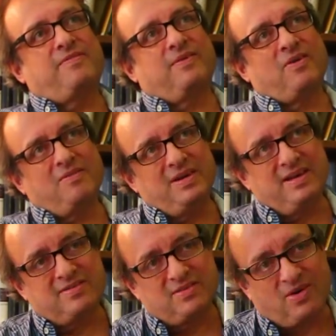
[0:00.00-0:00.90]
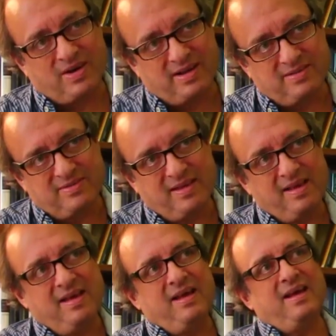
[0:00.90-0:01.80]
for Roman historians
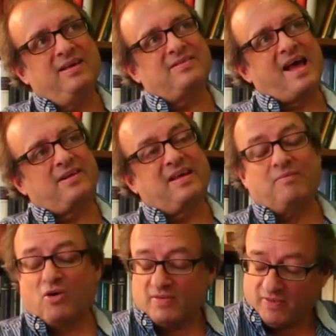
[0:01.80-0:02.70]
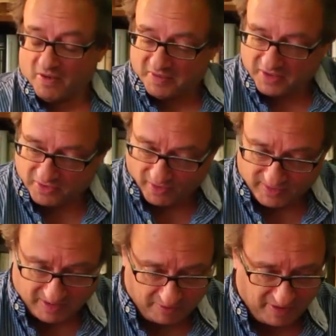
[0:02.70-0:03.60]
is actually, and more for Roman
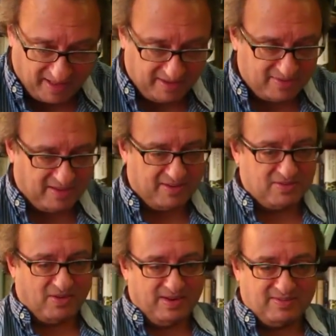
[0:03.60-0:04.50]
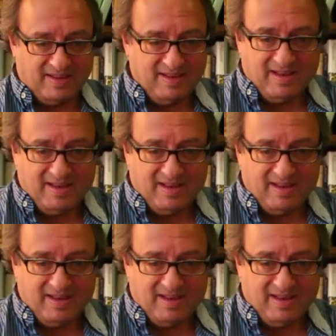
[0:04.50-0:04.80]
historians than for Hellenistic historians,